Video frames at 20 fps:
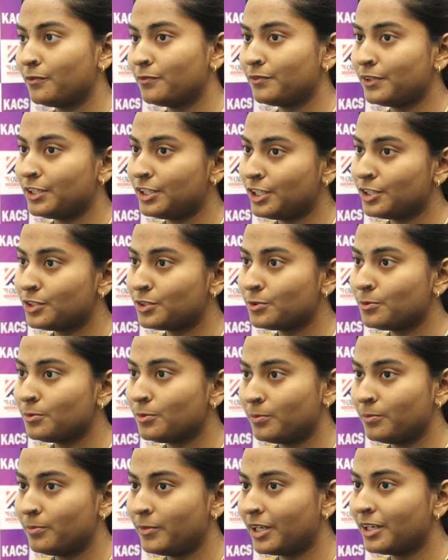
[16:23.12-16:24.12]
we need
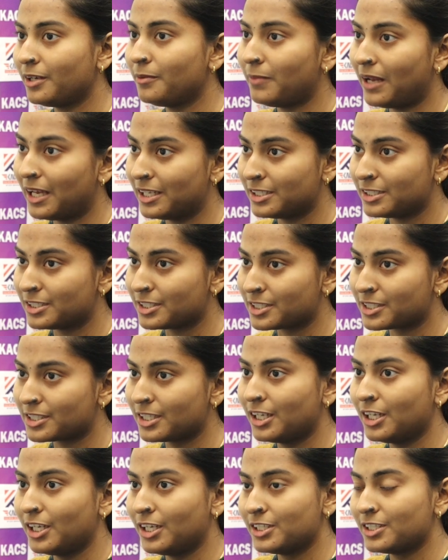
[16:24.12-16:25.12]
to make a balance.
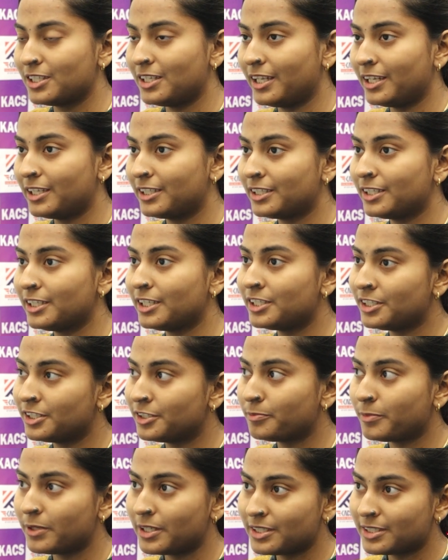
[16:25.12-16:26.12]
Like
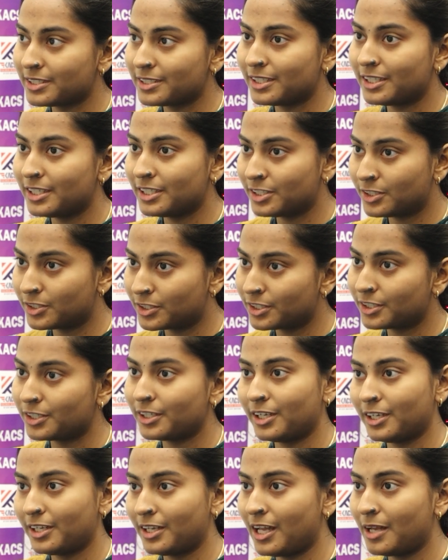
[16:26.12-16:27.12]
inner peace, inner
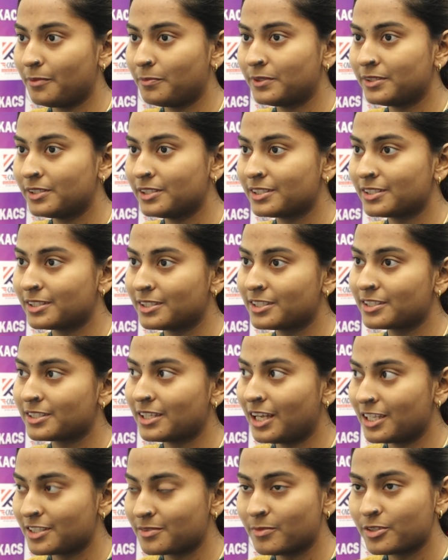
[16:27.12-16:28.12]
happiness is
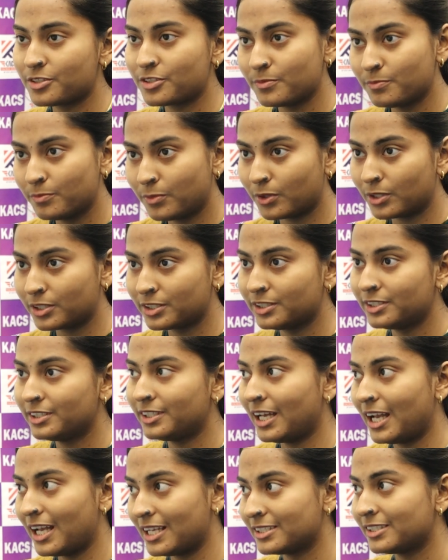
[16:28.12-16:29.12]
as much
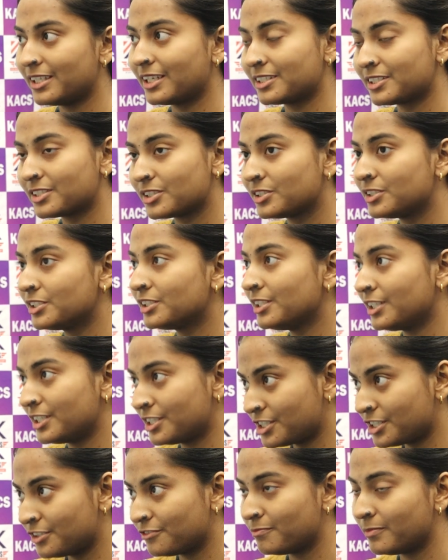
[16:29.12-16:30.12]
important as the external
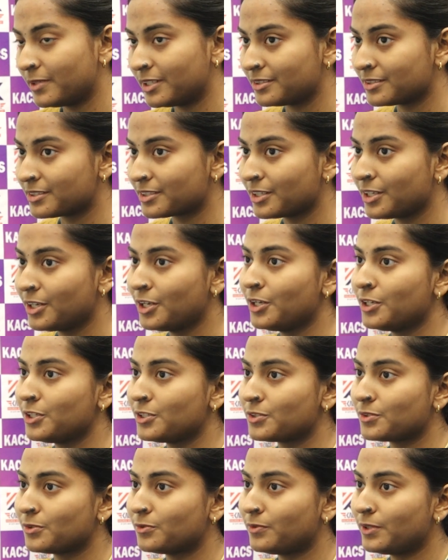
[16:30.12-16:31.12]
achievements.
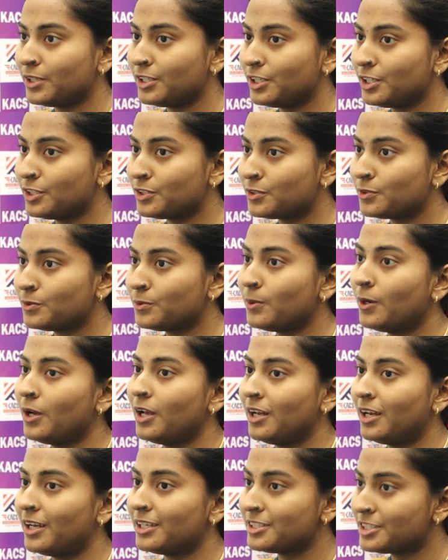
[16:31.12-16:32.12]
So we need to
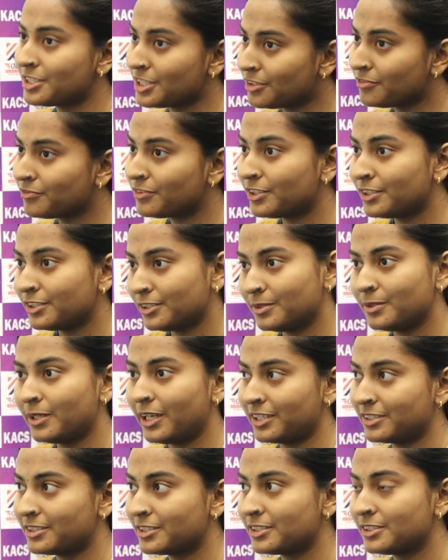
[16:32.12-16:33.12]
achieve the
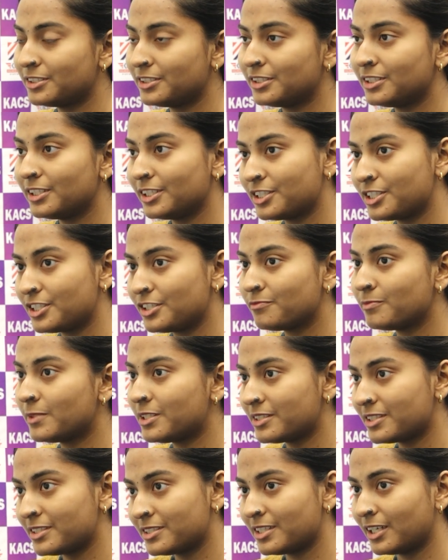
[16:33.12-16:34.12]
external
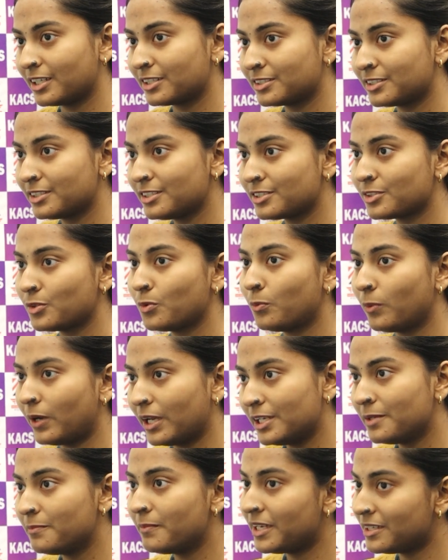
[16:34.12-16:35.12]
achievements and success
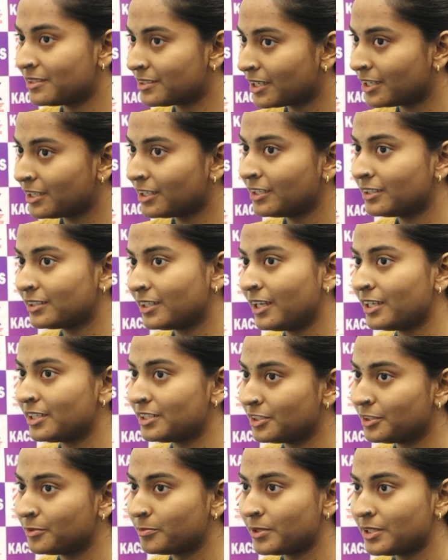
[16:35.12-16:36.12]
while maintaining the
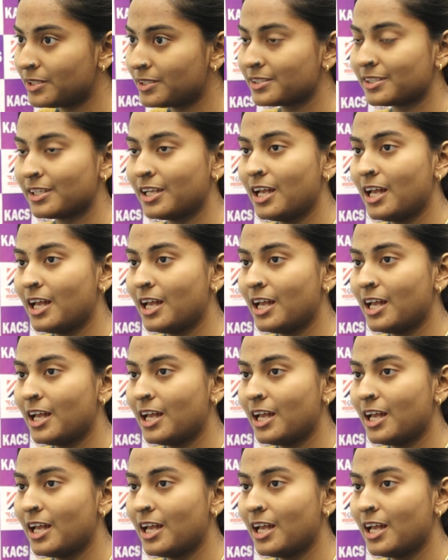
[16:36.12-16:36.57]
inner peace